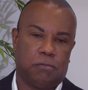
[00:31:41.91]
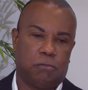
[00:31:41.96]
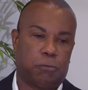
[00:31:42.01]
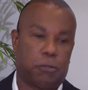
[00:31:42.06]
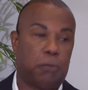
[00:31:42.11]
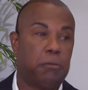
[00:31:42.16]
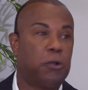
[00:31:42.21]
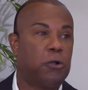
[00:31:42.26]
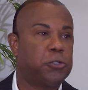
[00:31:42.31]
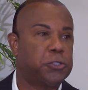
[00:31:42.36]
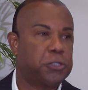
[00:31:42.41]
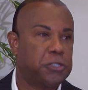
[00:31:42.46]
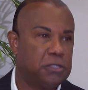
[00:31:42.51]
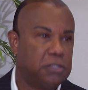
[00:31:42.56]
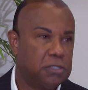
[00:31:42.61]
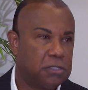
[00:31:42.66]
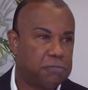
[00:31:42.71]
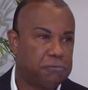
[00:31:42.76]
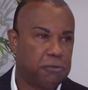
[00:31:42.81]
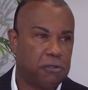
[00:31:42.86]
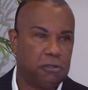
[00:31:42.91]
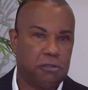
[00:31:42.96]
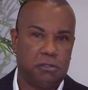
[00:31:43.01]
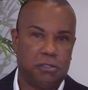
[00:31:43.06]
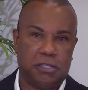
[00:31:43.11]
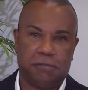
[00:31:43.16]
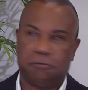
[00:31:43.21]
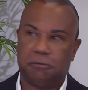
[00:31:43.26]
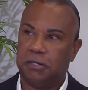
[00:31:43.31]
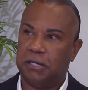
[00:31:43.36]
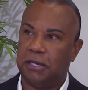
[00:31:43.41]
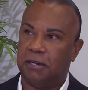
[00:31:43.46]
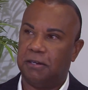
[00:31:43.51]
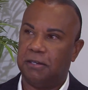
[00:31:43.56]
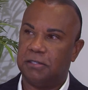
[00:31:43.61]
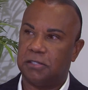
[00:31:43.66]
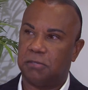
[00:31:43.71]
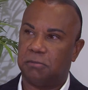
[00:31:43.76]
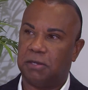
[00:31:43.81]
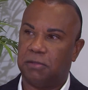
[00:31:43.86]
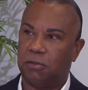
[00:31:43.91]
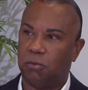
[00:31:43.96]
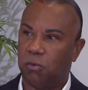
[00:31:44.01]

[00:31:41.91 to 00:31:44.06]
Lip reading: promotions for different areas around